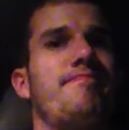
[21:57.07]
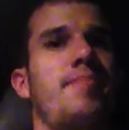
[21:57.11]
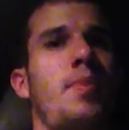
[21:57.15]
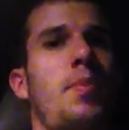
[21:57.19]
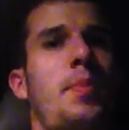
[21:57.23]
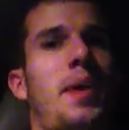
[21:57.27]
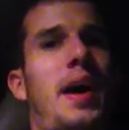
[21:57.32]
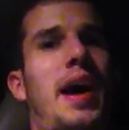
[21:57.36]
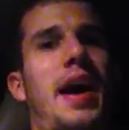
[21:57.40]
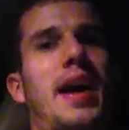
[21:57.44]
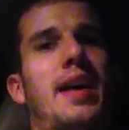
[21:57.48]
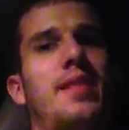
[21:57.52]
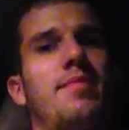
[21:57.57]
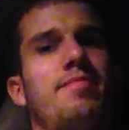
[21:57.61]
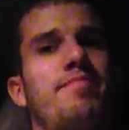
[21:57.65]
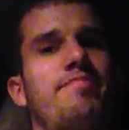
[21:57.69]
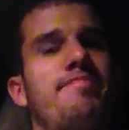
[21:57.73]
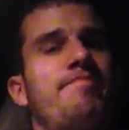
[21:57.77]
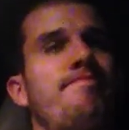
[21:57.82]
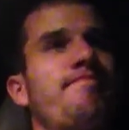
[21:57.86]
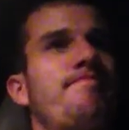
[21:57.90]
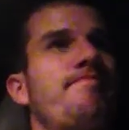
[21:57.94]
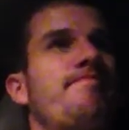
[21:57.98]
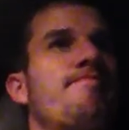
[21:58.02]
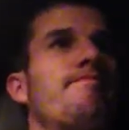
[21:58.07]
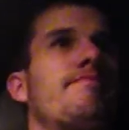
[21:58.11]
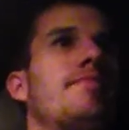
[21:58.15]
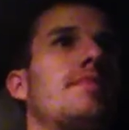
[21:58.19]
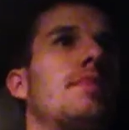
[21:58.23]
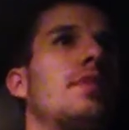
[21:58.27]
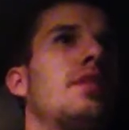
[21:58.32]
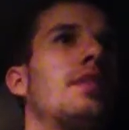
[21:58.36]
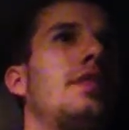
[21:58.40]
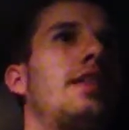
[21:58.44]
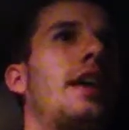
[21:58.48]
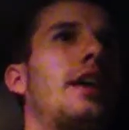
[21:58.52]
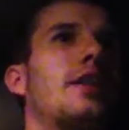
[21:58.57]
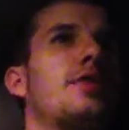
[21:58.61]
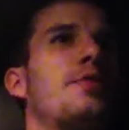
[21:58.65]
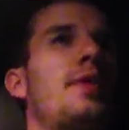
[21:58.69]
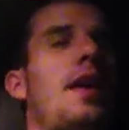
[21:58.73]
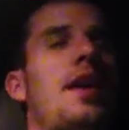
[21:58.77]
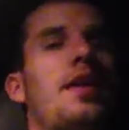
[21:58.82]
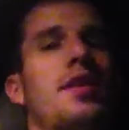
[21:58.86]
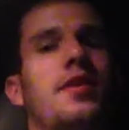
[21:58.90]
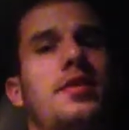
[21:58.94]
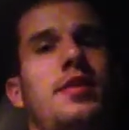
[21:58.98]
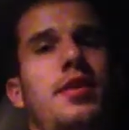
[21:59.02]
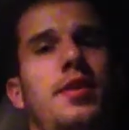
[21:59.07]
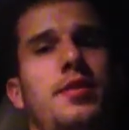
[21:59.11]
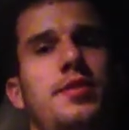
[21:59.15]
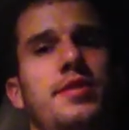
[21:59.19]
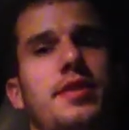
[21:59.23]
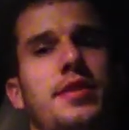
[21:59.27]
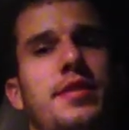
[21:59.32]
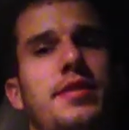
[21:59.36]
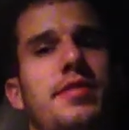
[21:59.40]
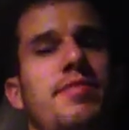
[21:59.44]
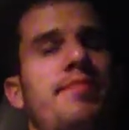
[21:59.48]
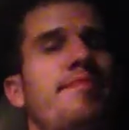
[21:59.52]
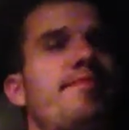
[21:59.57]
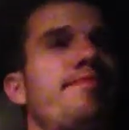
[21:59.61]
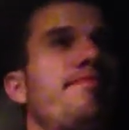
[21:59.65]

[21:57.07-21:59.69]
bye-bye. Next round of closings.